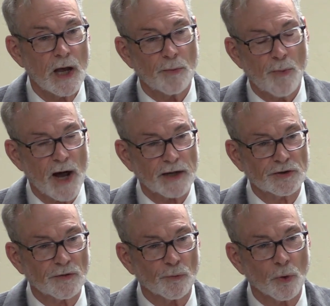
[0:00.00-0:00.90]

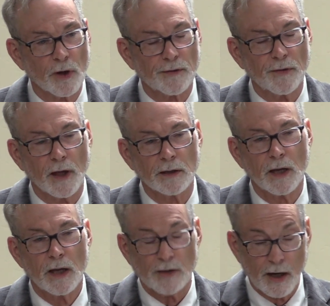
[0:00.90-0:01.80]
bodies of work that
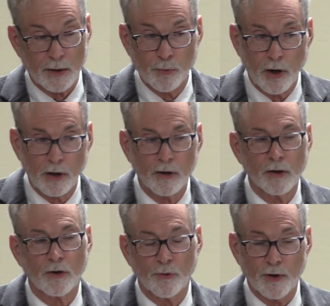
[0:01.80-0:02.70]
Dottie
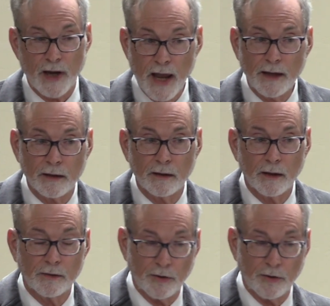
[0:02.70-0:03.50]
Parker created